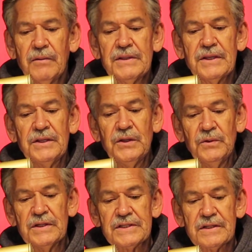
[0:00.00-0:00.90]
with the
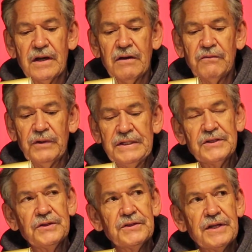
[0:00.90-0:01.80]
newness of
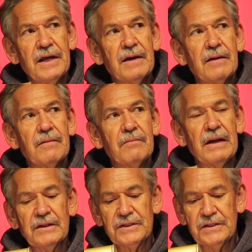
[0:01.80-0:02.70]
winter's
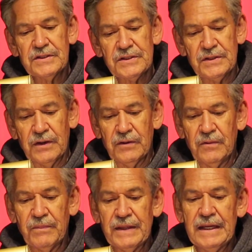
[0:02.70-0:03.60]
melted snow.